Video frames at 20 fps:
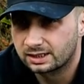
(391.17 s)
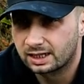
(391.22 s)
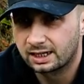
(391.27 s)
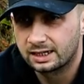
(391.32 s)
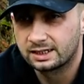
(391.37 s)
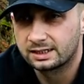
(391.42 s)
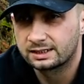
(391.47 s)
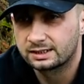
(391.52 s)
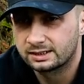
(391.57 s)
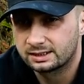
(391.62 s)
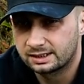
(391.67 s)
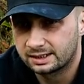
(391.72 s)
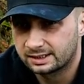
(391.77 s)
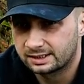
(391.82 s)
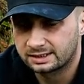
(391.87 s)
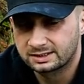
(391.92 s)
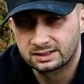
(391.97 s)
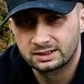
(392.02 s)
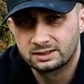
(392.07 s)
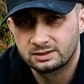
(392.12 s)
I, like
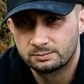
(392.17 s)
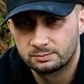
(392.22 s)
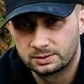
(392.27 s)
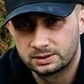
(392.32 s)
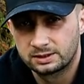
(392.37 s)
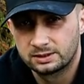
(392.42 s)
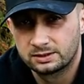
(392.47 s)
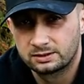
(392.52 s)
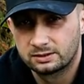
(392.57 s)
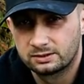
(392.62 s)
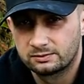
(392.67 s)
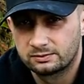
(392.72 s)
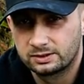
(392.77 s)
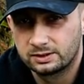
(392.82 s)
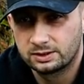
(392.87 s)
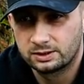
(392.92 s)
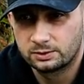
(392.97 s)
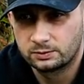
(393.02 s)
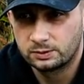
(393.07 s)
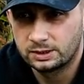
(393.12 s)
I said at the beginning of the
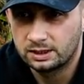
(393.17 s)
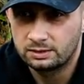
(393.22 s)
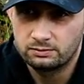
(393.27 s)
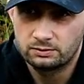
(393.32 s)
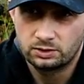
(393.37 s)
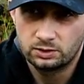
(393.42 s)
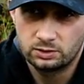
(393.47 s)
video, we have a